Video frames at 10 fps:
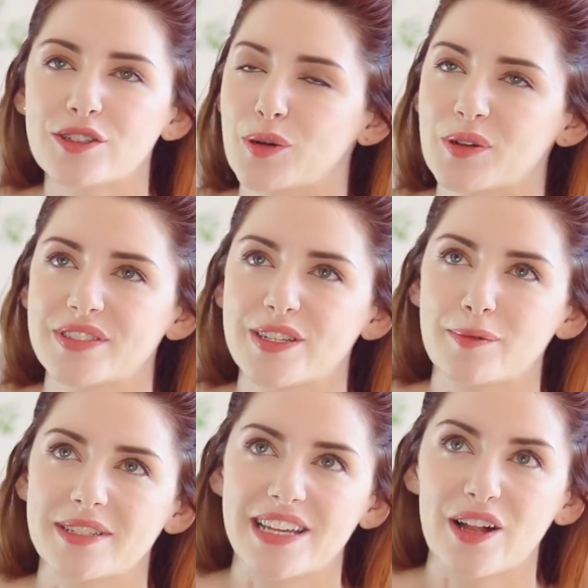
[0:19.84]
don't consider
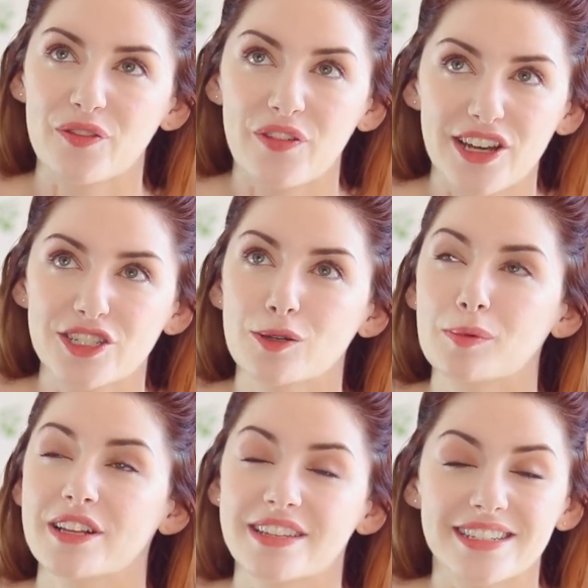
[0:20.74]
myself
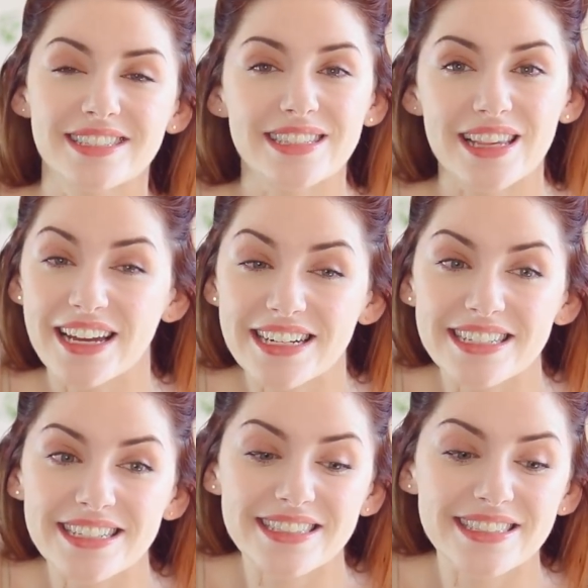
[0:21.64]
fashionable in the
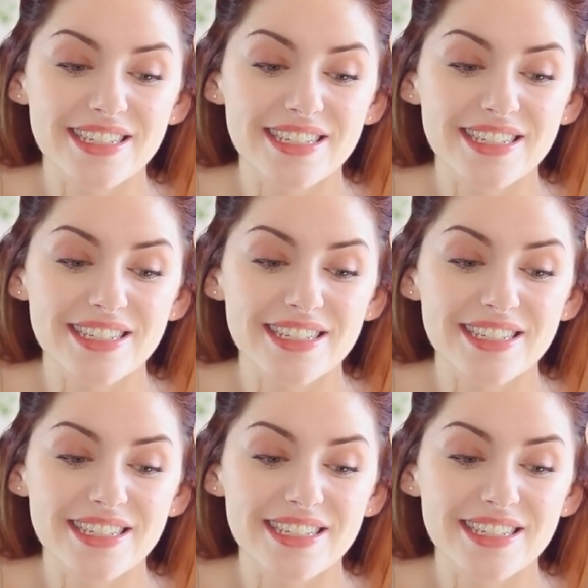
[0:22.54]
slightest.